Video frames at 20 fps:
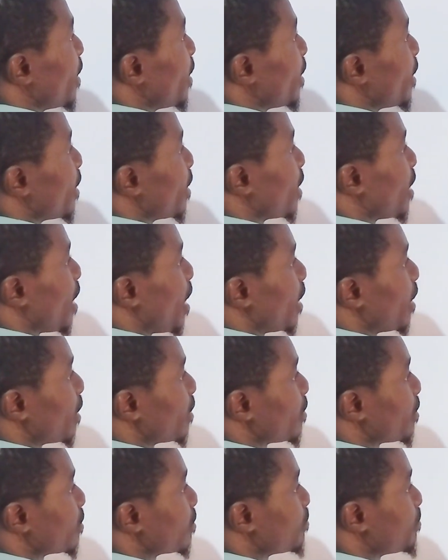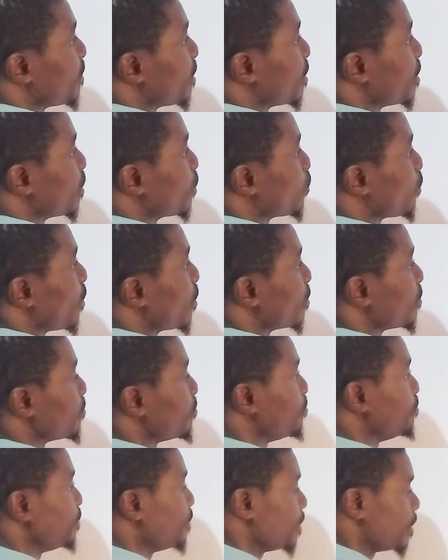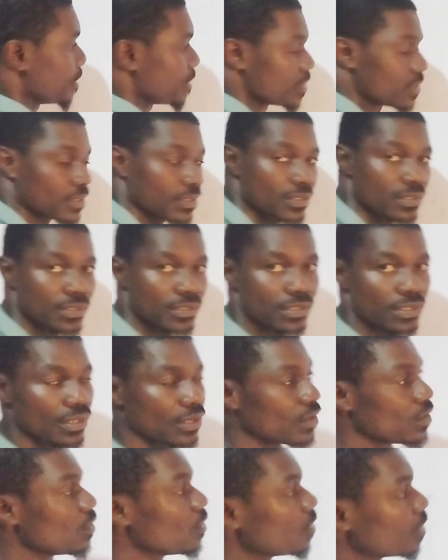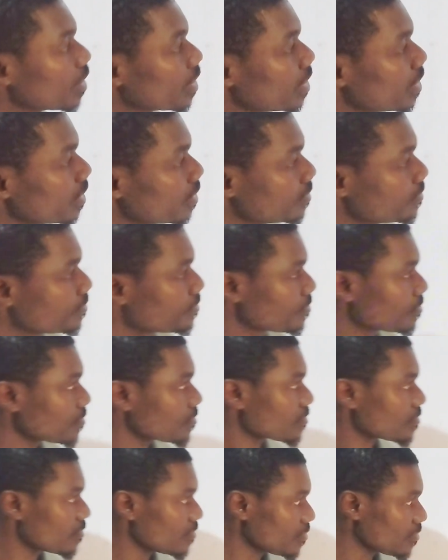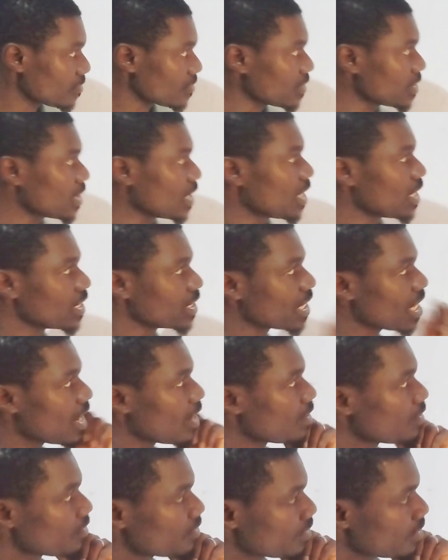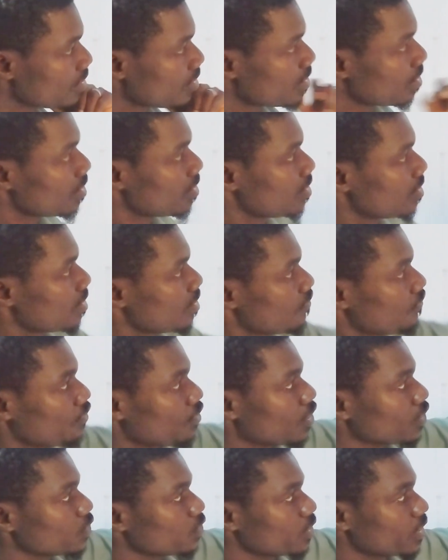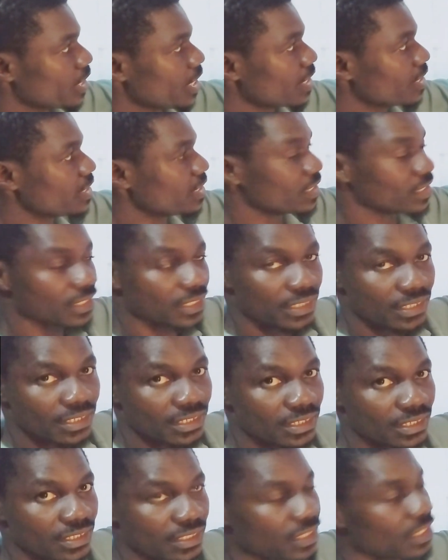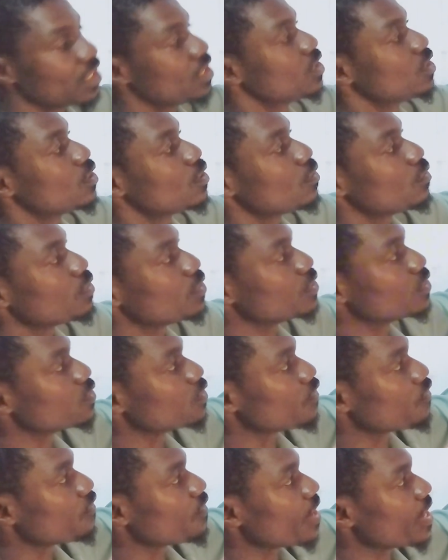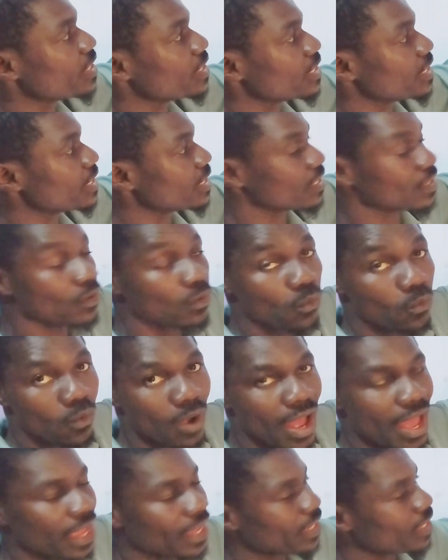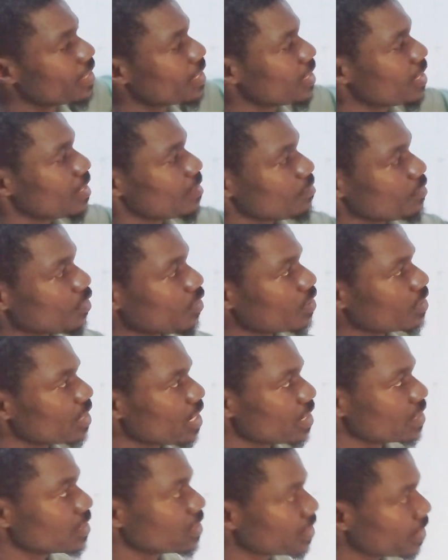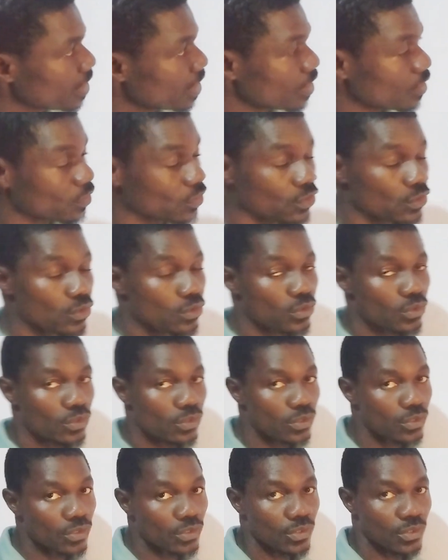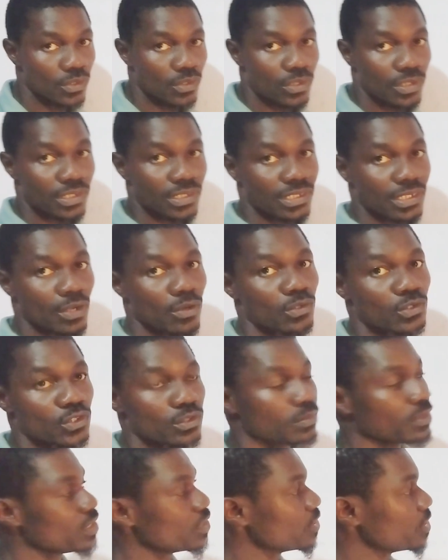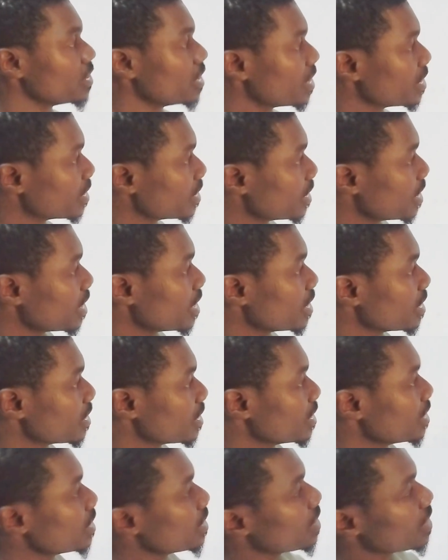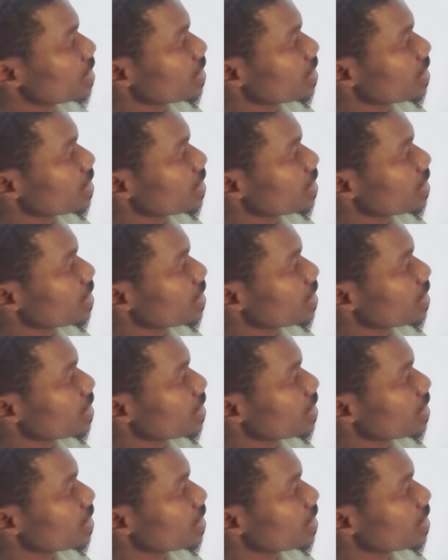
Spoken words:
A, and let us make this one B. Okay, now for us to get this, we need to find A. Why? Because there's a rule in circle geometry that says